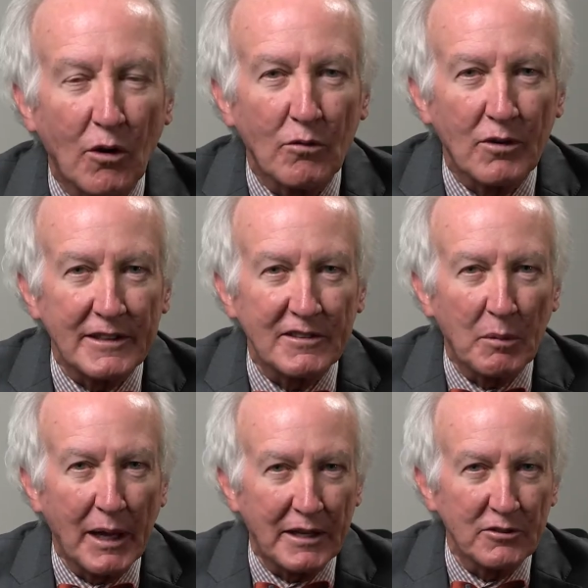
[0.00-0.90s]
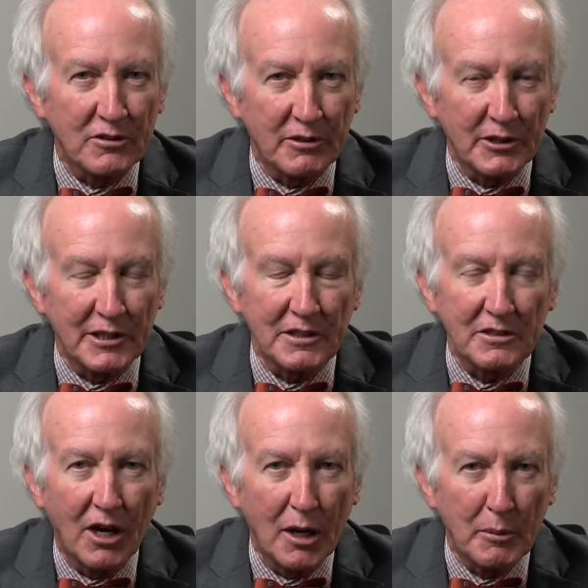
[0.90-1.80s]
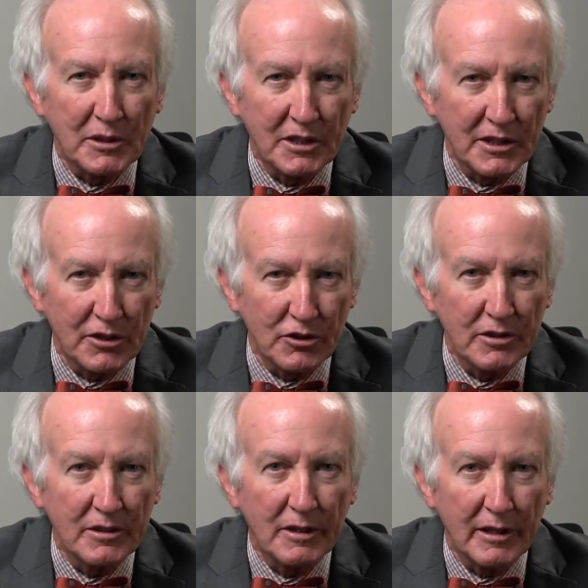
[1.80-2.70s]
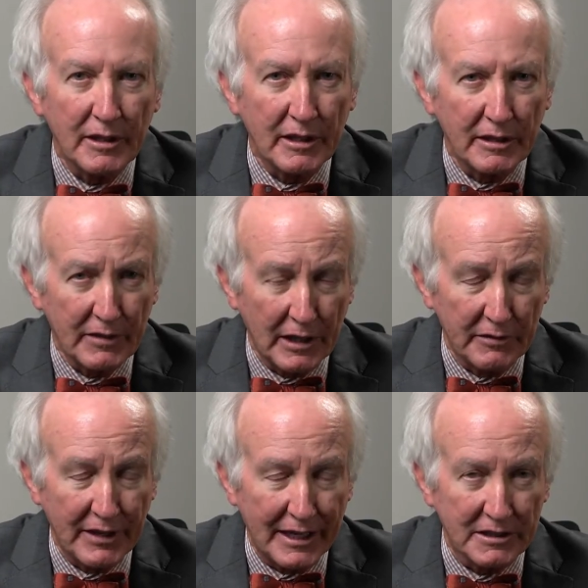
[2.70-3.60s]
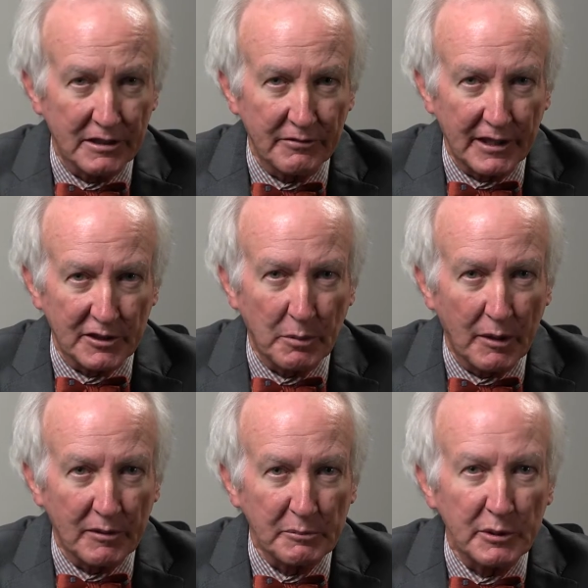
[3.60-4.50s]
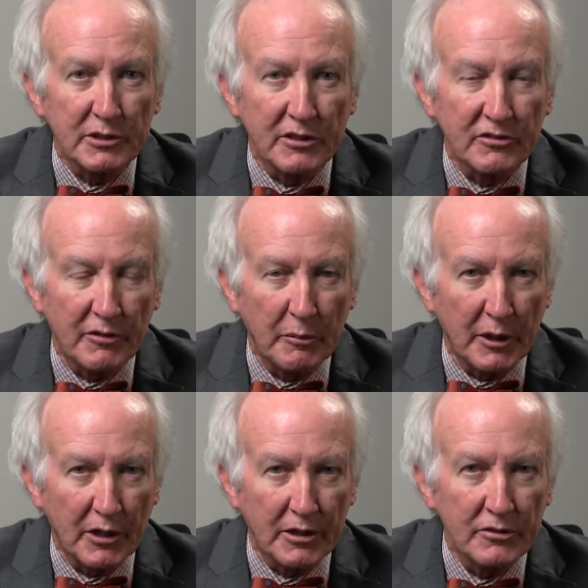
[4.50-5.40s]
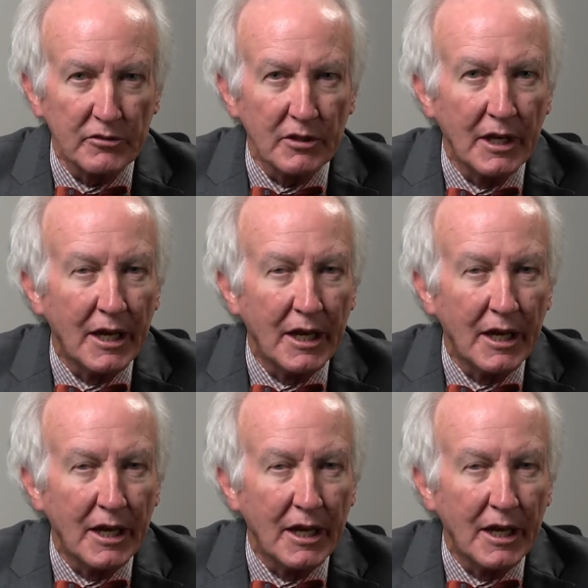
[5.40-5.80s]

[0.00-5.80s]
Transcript: Overactive bladder is a very common condition, and in fact, it affects probably millions of Americans.